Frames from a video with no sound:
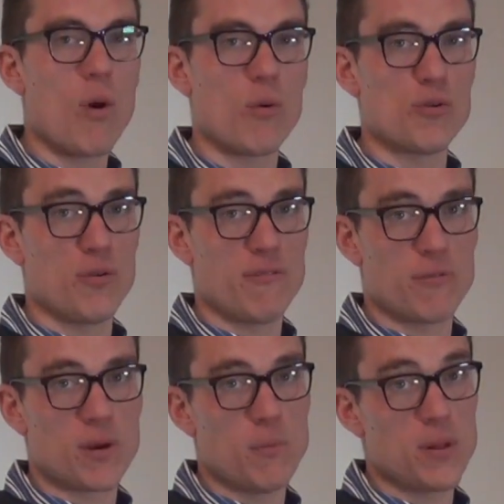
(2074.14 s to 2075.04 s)
what we're doing
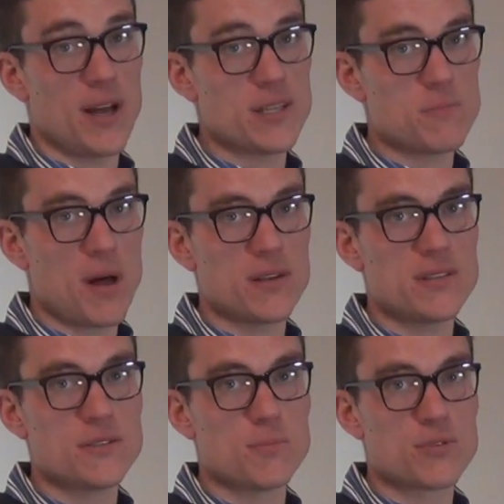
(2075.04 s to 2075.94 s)
from compliance
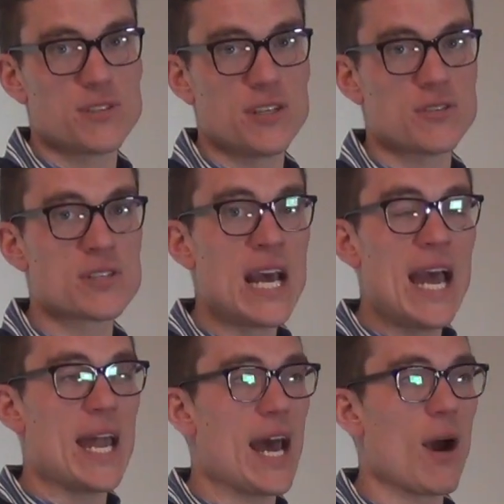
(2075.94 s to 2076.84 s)
policies and procedures,
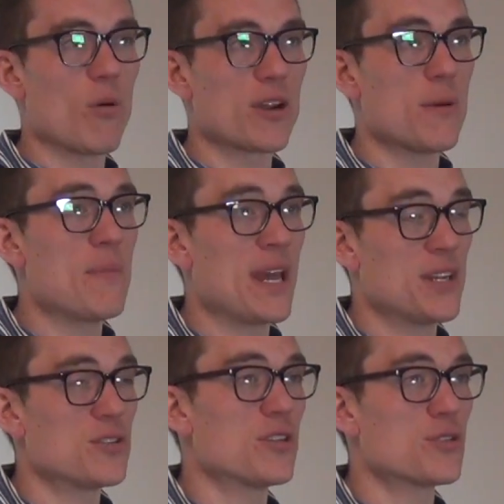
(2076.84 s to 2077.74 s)
and how we're going to
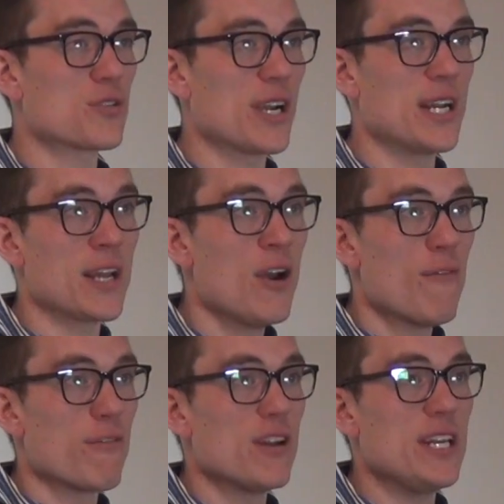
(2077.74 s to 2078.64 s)
manage the training
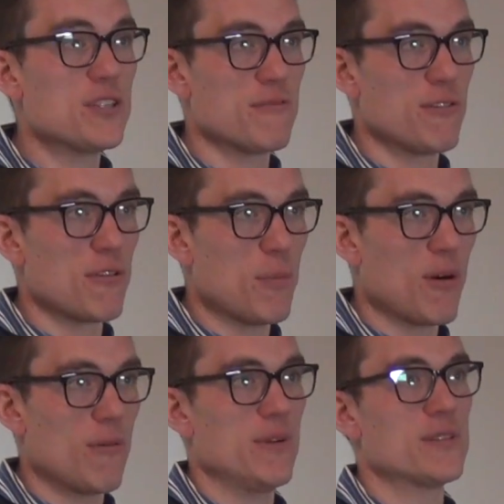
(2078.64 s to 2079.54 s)
for each of your
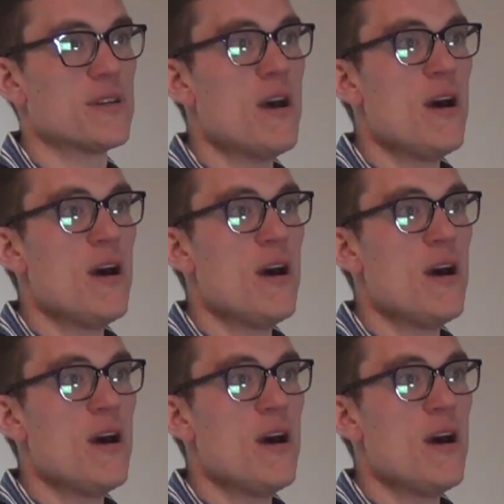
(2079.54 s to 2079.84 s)
departments.